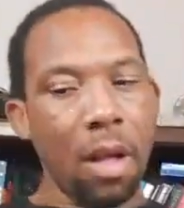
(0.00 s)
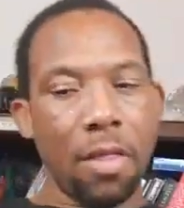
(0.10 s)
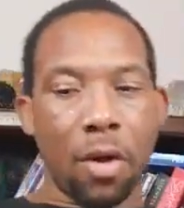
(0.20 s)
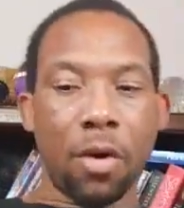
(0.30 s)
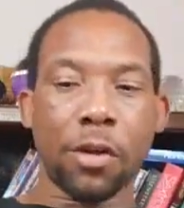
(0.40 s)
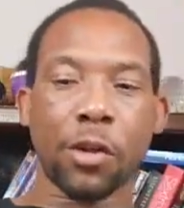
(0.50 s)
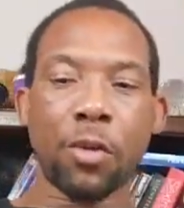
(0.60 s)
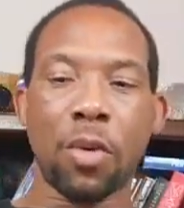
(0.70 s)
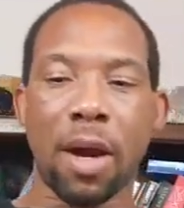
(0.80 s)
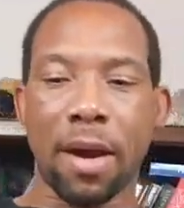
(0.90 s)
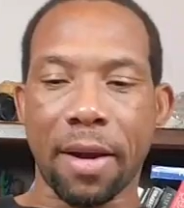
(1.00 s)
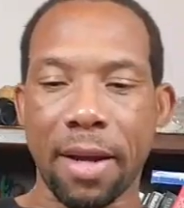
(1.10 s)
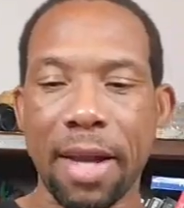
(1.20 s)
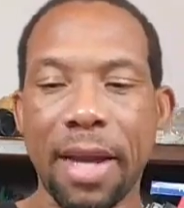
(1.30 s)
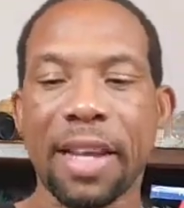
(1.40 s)
Those who are
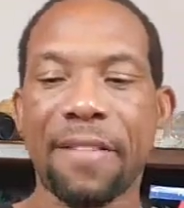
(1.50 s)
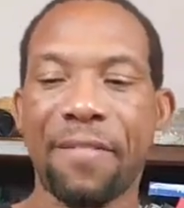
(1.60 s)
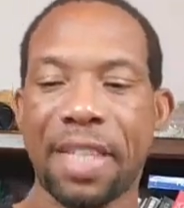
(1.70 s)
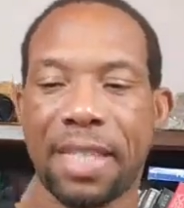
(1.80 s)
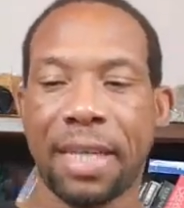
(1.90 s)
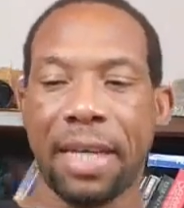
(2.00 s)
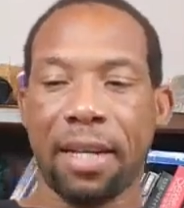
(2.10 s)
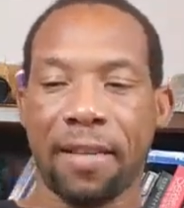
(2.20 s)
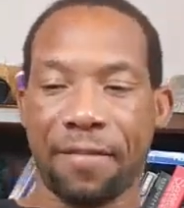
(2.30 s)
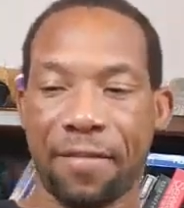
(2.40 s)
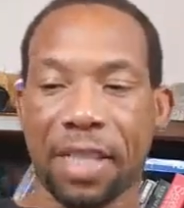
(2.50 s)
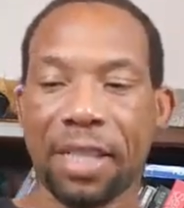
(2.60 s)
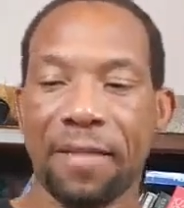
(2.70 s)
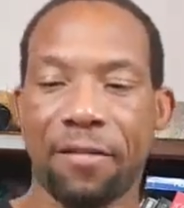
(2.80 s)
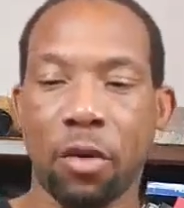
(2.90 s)
deficient in the
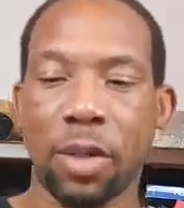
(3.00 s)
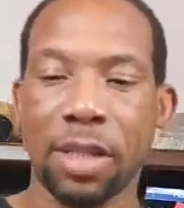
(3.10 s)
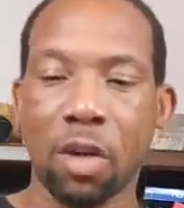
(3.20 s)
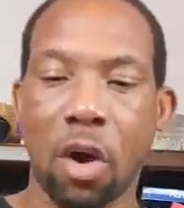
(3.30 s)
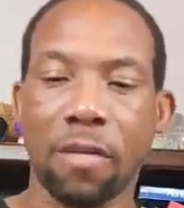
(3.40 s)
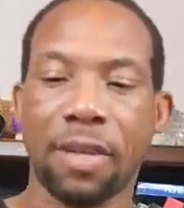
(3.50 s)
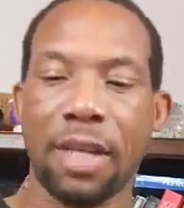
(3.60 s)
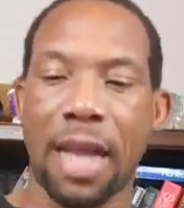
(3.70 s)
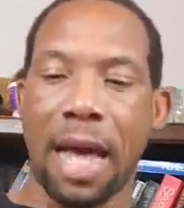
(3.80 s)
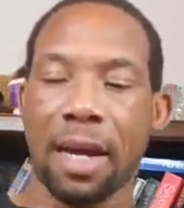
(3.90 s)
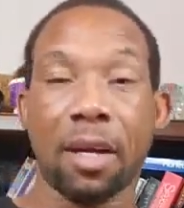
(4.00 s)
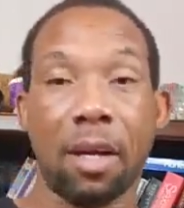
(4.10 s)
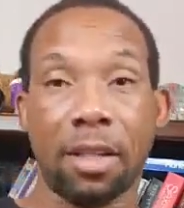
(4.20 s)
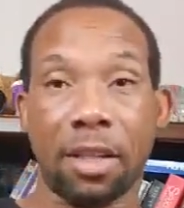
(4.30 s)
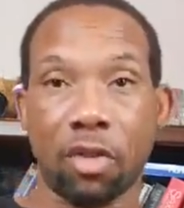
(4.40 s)
fixed influence often lack
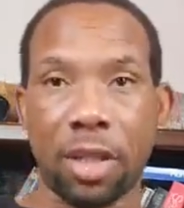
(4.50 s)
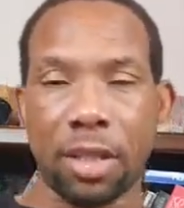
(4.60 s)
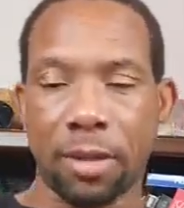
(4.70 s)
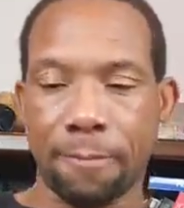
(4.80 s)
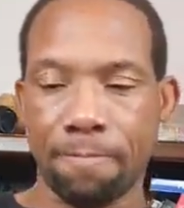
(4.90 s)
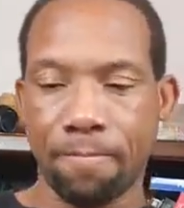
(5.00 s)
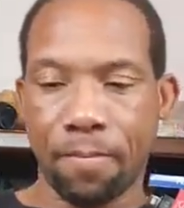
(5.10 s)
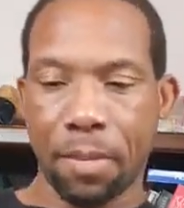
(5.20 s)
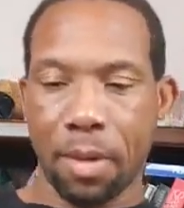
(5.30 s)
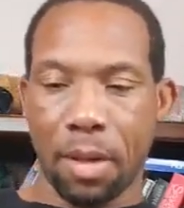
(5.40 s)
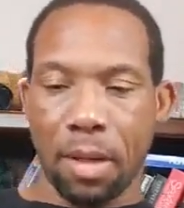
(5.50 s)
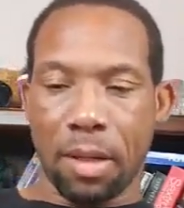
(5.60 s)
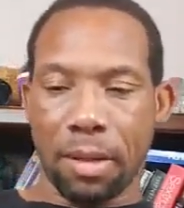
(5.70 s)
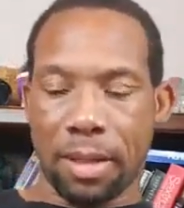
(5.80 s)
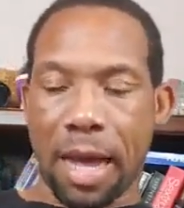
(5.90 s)
concentration,
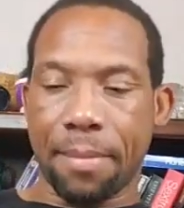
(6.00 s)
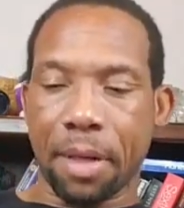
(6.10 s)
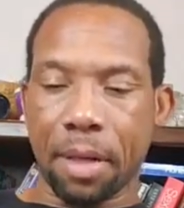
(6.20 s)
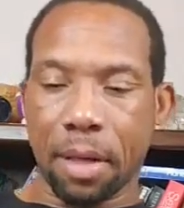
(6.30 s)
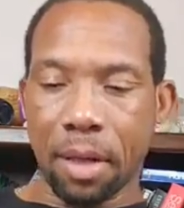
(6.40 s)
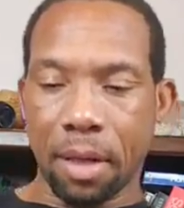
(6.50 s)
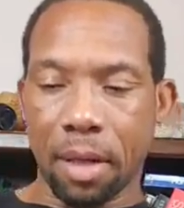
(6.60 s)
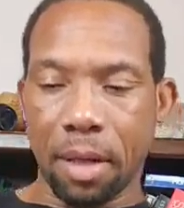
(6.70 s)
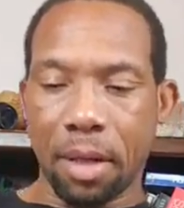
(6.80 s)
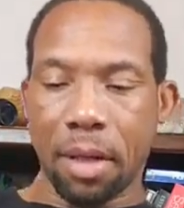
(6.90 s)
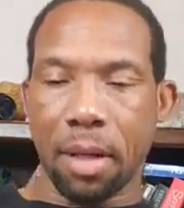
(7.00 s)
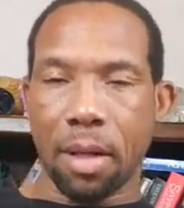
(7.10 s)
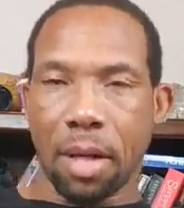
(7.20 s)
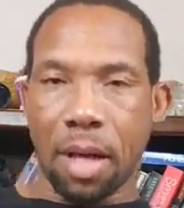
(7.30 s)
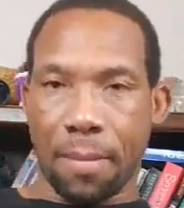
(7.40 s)
stamina,
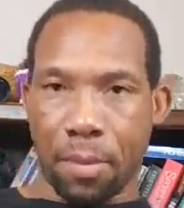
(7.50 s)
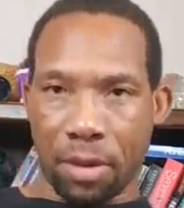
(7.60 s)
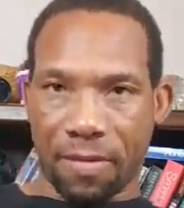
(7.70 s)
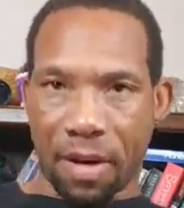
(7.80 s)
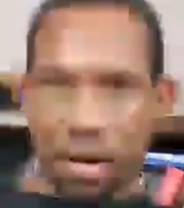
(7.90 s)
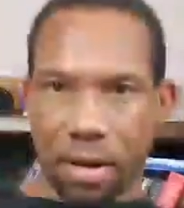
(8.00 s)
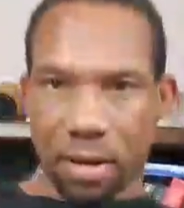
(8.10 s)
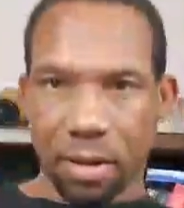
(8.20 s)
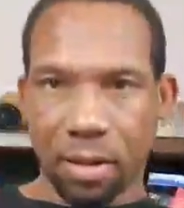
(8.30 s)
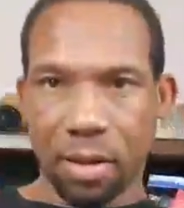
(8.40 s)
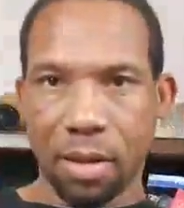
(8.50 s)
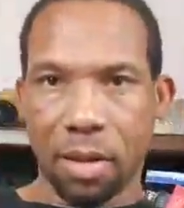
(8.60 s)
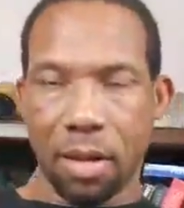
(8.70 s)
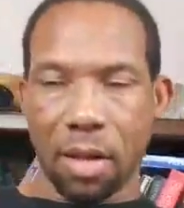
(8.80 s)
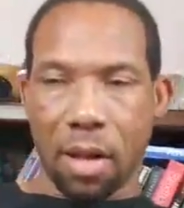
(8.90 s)
and perseverance.
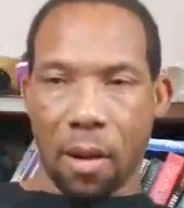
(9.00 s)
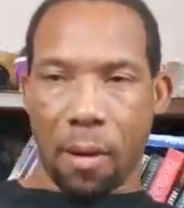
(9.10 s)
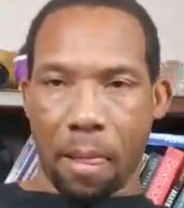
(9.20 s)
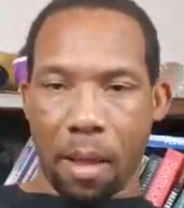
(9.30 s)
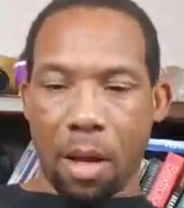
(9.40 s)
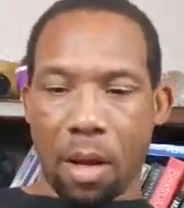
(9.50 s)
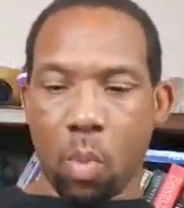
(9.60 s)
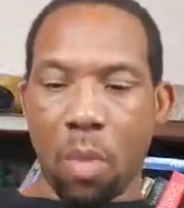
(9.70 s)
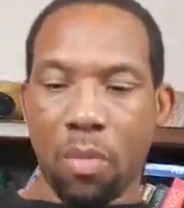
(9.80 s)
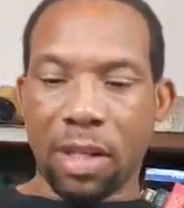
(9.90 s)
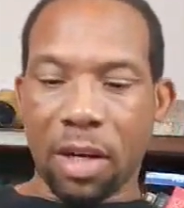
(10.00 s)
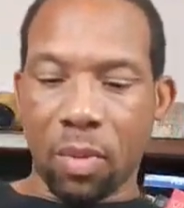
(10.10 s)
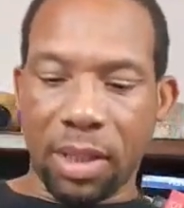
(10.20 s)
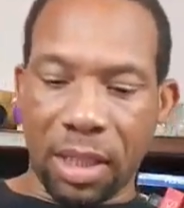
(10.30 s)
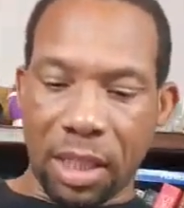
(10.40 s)
When we're done
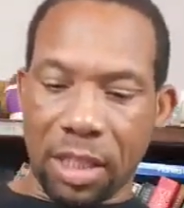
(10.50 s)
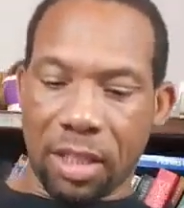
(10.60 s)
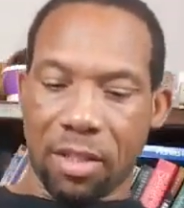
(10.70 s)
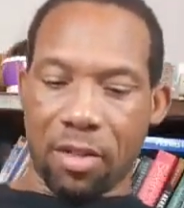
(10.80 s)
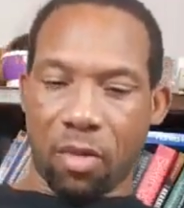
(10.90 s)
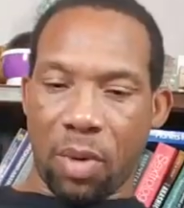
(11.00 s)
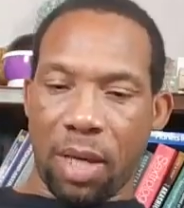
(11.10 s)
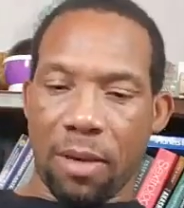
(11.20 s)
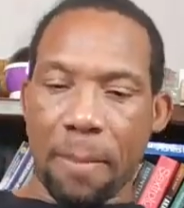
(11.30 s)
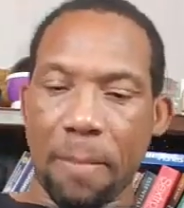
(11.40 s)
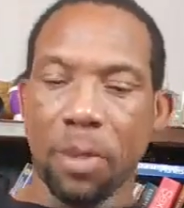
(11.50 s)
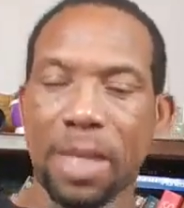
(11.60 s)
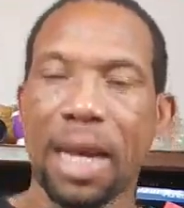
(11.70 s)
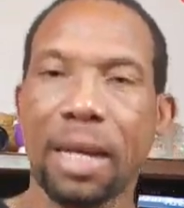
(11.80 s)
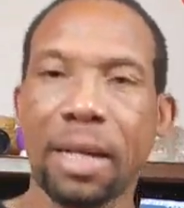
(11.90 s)
with these three
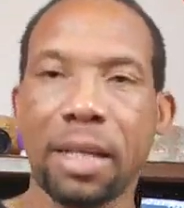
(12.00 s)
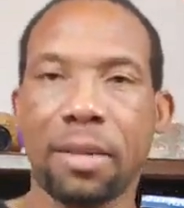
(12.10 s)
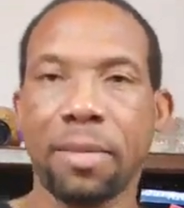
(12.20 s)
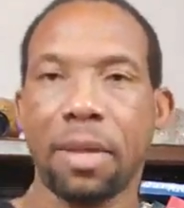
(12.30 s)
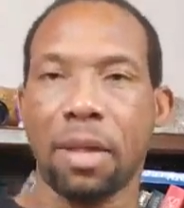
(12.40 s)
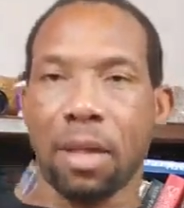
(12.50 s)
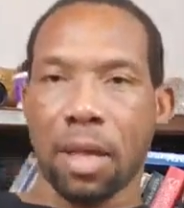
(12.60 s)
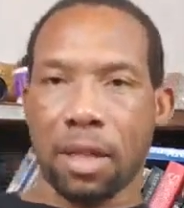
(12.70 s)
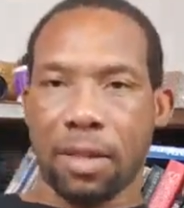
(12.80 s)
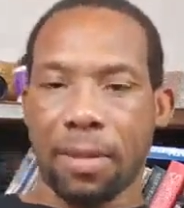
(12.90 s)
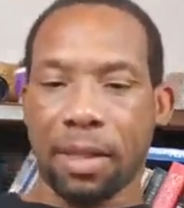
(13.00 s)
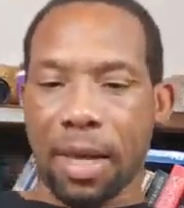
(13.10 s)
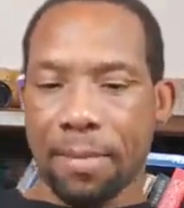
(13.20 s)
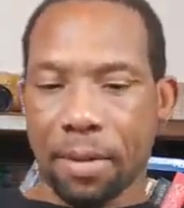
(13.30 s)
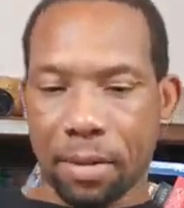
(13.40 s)
modalities, we're going to look at some
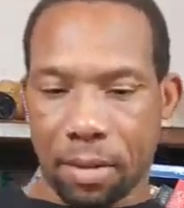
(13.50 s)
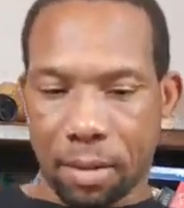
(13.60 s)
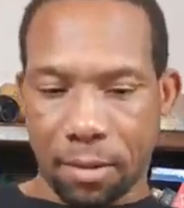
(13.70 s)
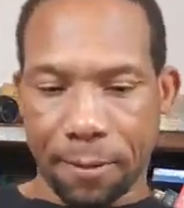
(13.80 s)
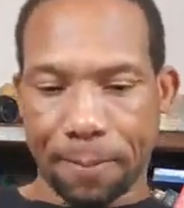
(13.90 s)
examples.